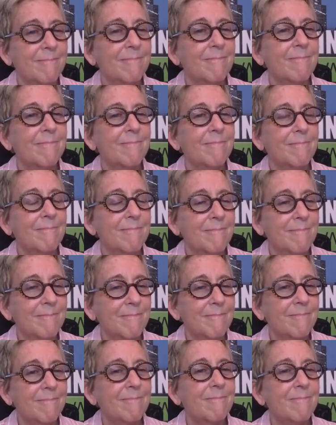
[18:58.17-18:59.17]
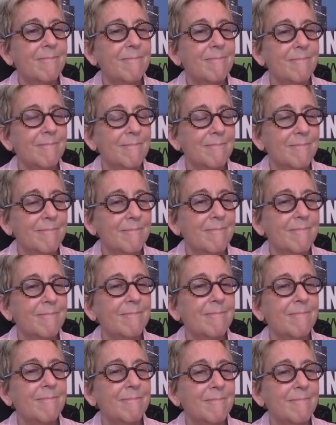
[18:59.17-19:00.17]

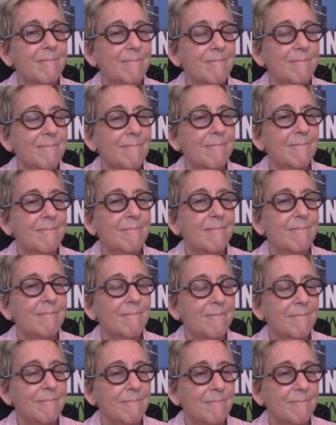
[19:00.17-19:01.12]
This person isn't speaking.